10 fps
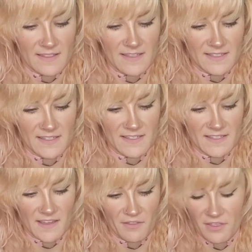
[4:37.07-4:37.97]
This
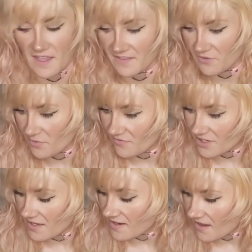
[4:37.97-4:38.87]
is a thing that we've
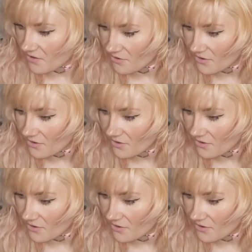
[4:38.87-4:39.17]
done now.